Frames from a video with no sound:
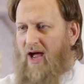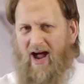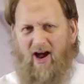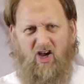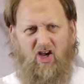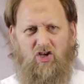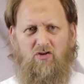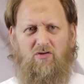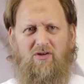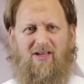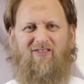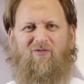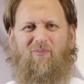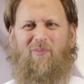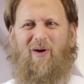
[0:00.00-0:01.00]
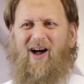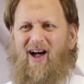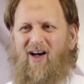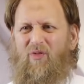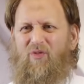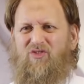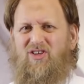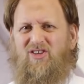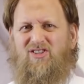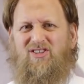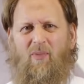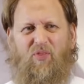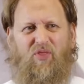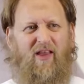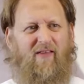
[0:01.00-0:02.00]
How can you give birth to
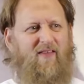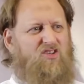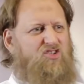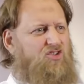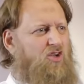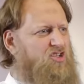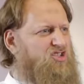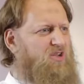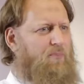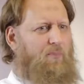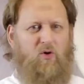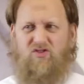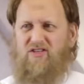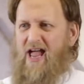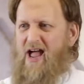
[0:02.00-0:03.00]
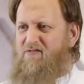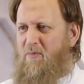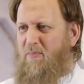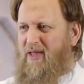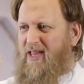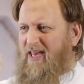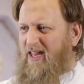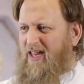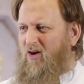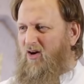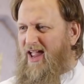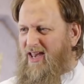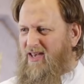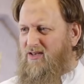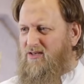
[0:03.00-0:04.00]
something that's not supposed to have a beginning
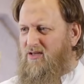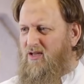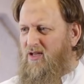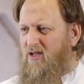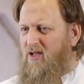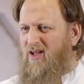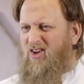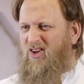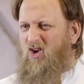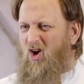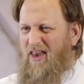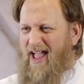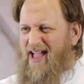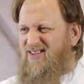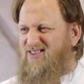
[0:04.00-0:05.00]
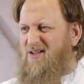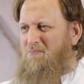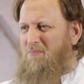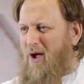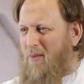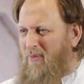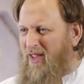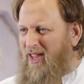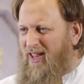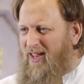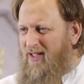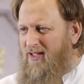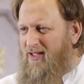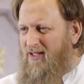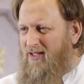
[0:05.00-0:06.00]
or end? God has a mummy?
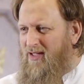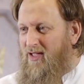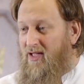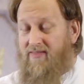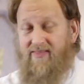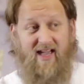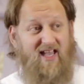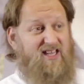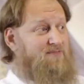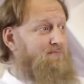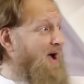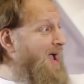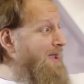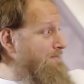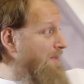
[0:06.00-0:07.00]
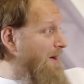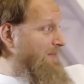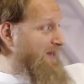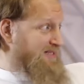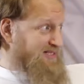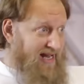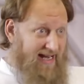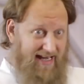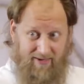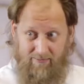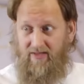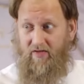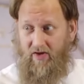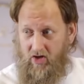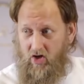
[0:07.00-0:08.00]
There's my mummy telling
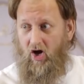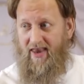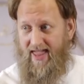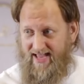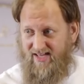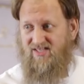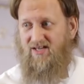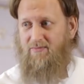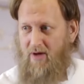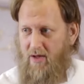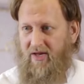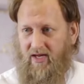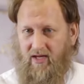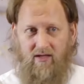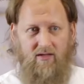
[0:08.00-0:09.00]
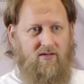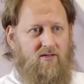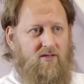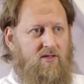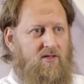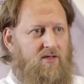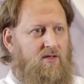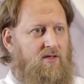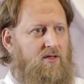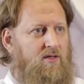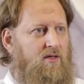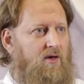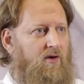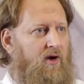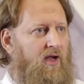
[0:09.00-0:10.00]
me that God has a mummy,
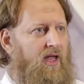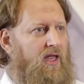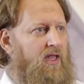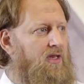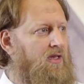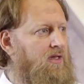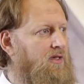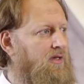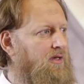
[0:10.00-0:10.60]
right?